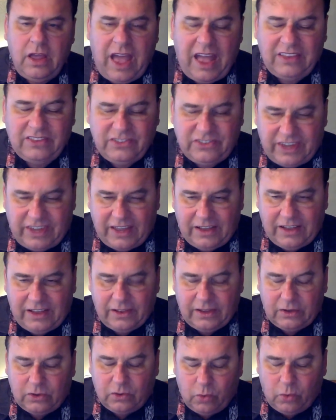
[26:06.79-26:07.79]
and
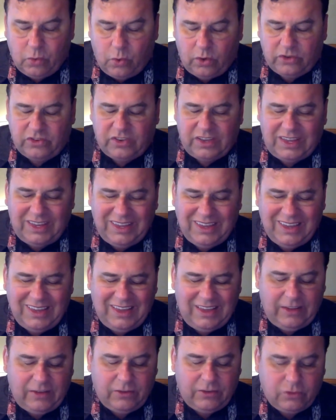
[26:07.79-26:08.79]
sailing towards the
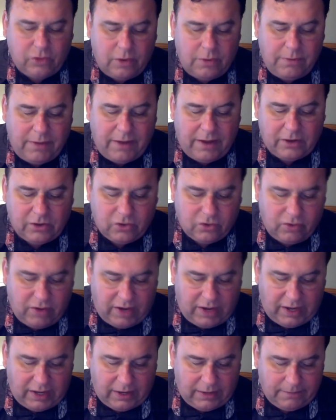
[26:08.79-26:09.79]
Eastern
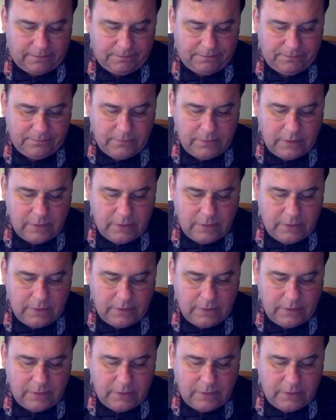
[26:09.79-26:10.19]
Mediterranean.